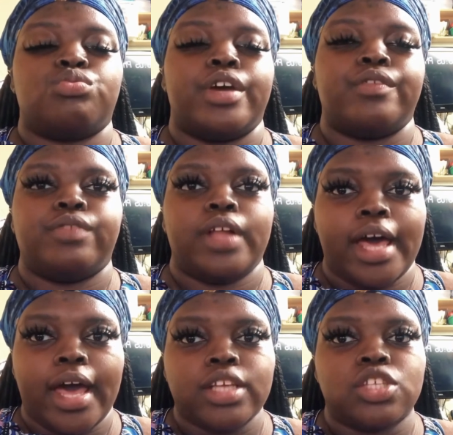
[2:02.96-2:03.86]
red
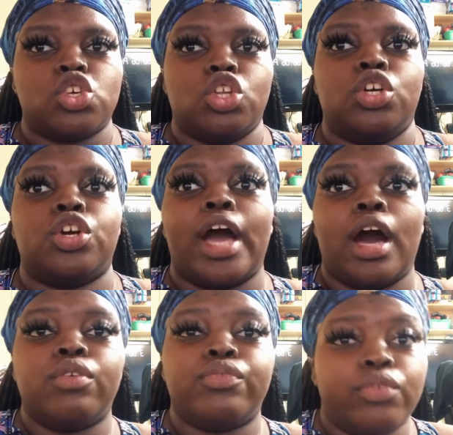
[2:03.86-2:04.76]
flags to look
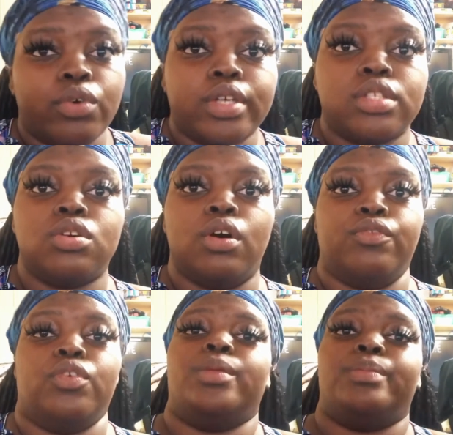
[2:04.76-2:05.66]
out for to
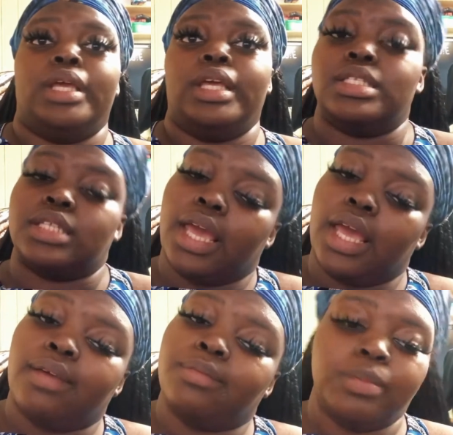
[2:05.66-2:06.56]
avoid being
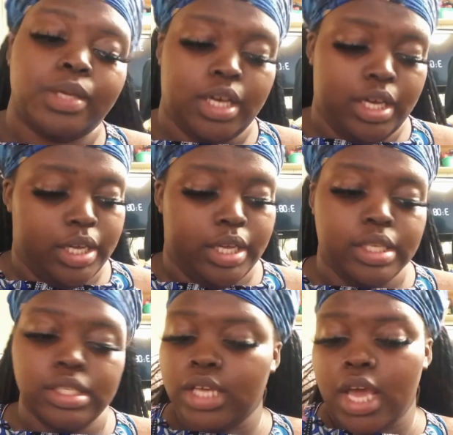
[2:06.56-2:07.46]
scammed,
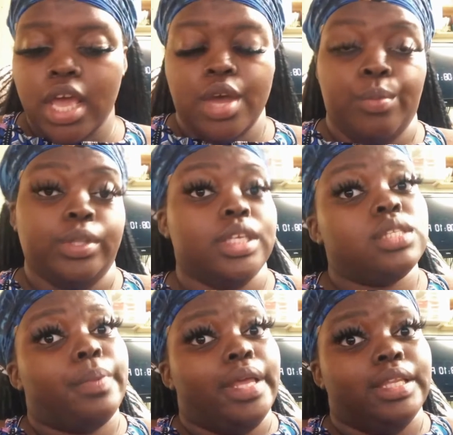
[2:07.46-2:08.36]
because with
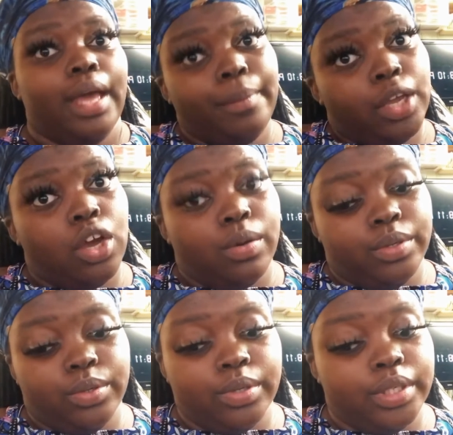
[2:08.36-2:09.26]
this pandemic
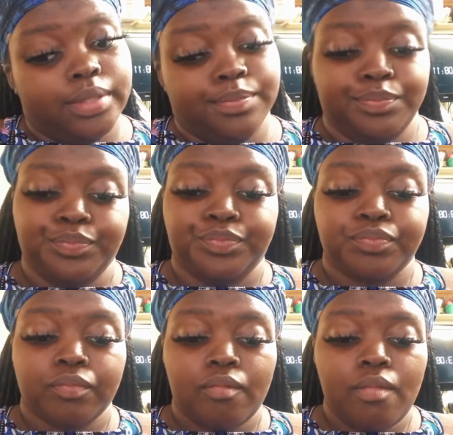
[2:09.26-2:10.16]
going on,
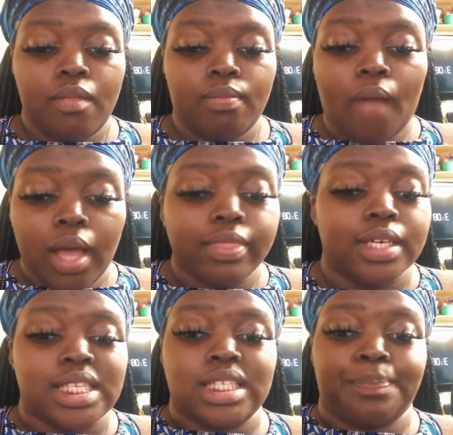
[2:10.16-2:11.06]

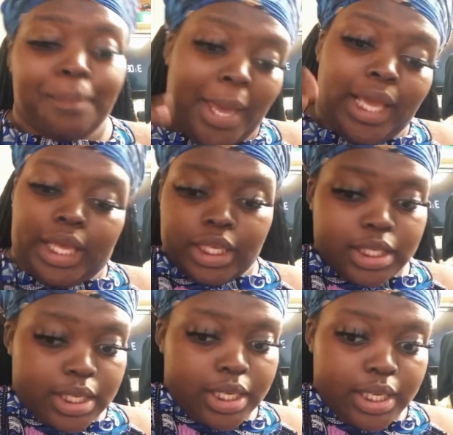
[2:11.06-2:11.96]
the spike
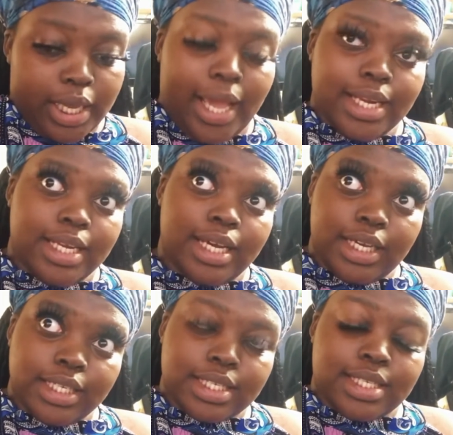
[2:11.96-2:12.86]
in
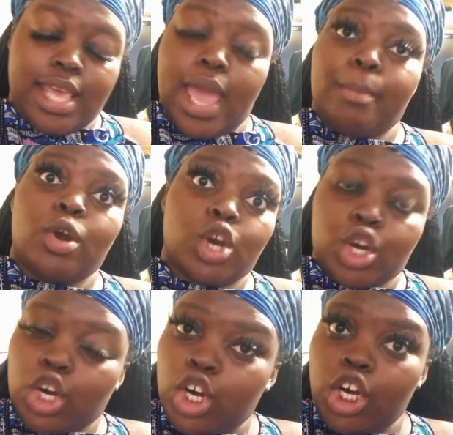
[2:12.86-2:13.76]

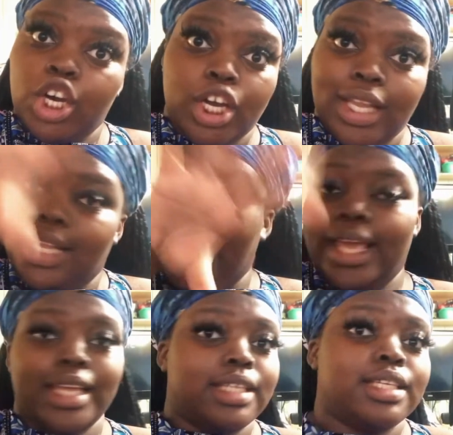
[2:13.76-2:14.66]
scammer
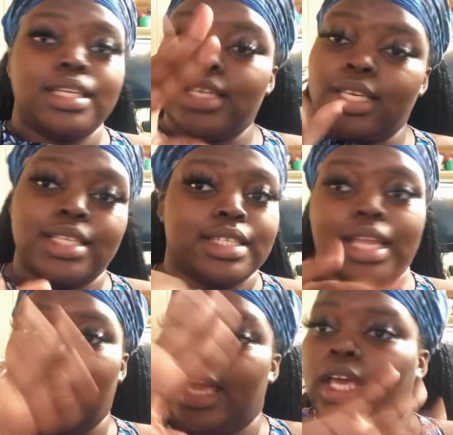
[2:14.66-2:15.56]
land is
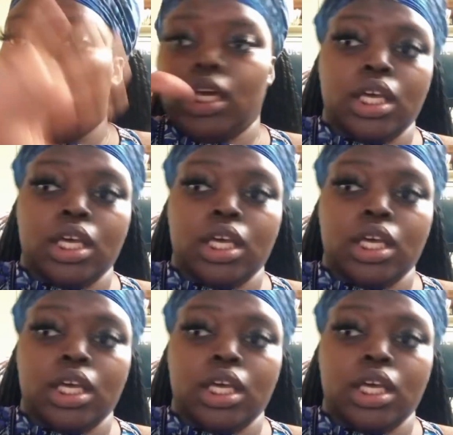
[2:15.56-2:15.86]
like,